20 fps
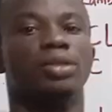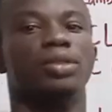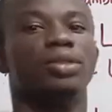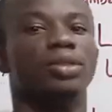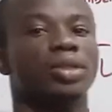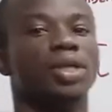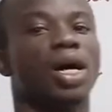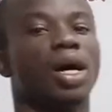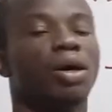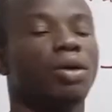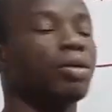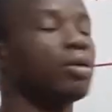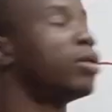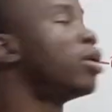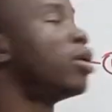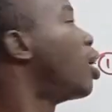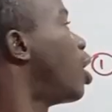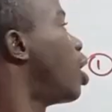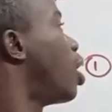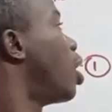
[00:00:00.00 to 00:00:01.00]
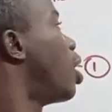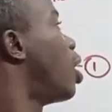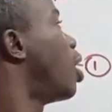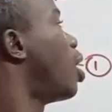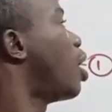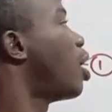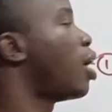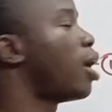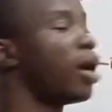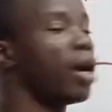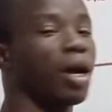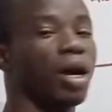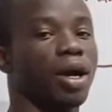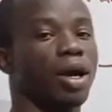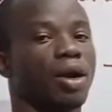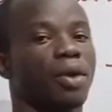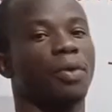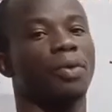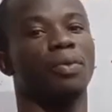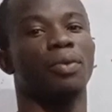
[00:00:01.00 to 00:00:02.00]
Now,
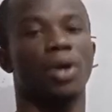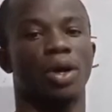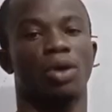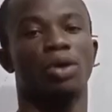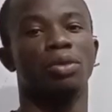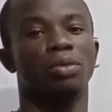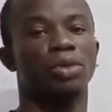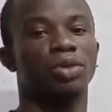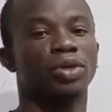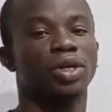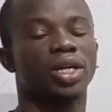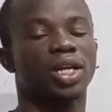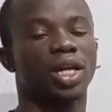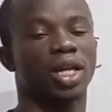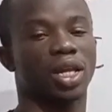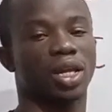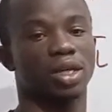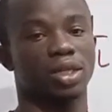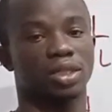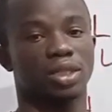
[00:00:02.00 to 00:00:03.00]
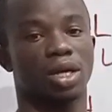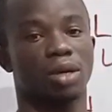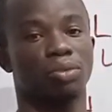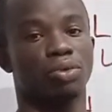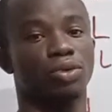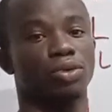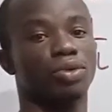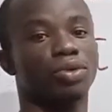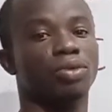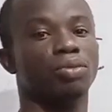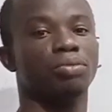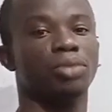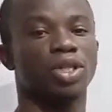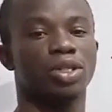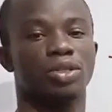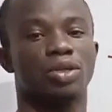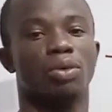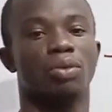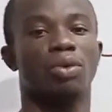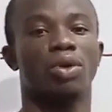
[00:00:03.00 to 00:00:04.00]
we are going to be looking at an example based on
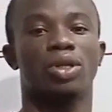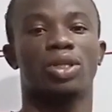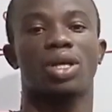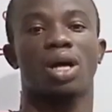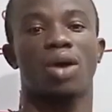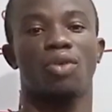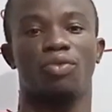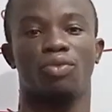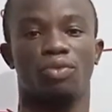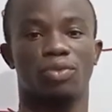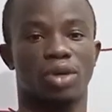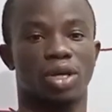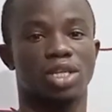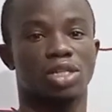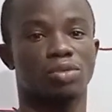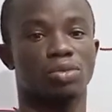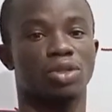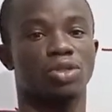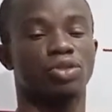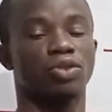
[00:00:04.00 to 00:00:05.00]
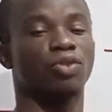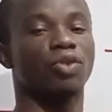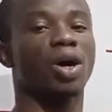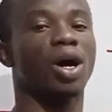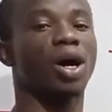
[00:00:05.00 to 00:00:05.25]
what I've explained so far,